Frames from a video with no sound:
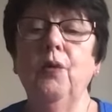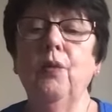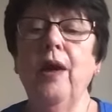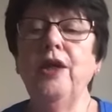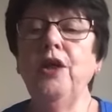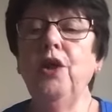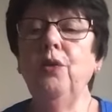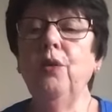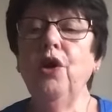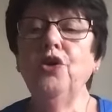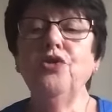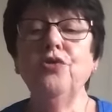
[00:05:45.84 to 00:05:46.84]
When you
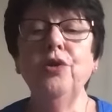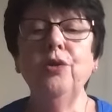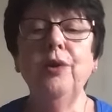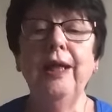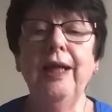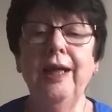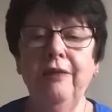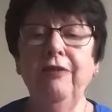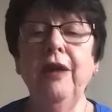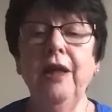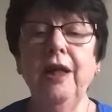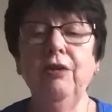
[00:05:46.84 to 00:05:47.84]
are truly
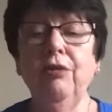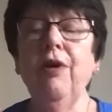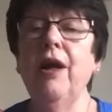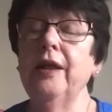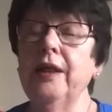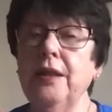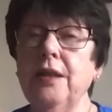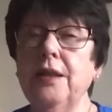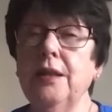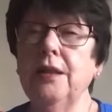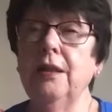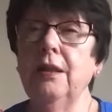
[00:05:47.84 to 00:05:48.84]
living in
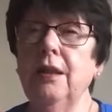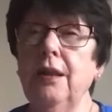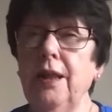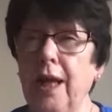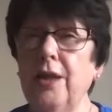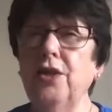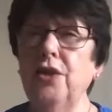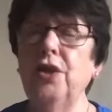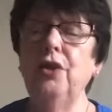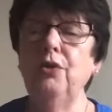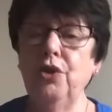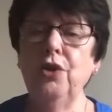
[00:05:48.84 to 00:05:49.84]
Christ, Yes,
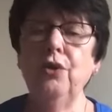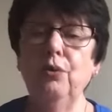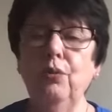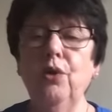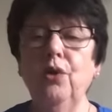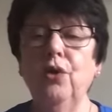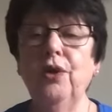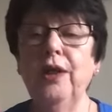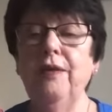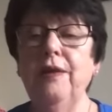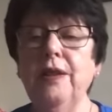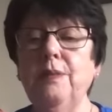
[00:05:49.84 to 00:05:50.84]
you do walk
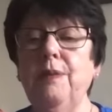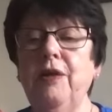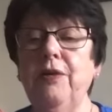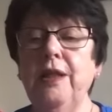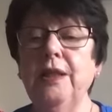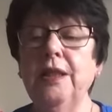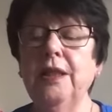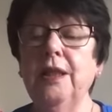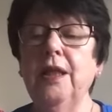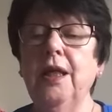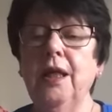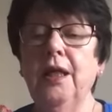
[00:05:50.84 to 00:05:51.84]
in the Spirit.
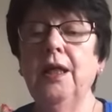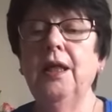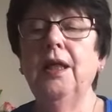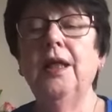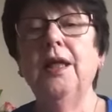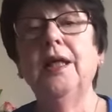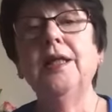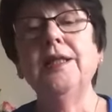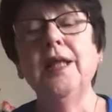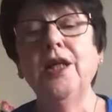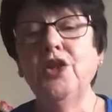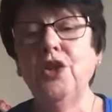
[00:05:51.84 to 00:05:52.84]
And
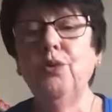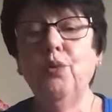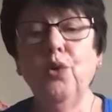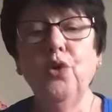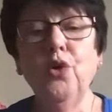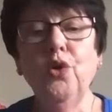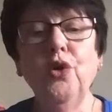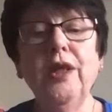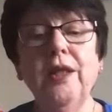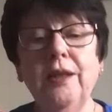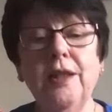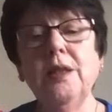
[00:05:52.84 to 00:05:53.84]
as you walk
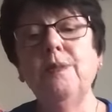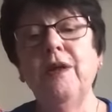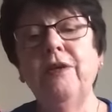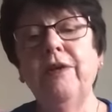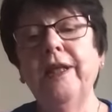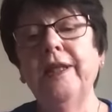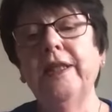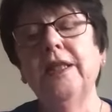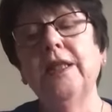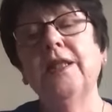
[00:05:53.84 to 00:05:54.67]
in the Spirit,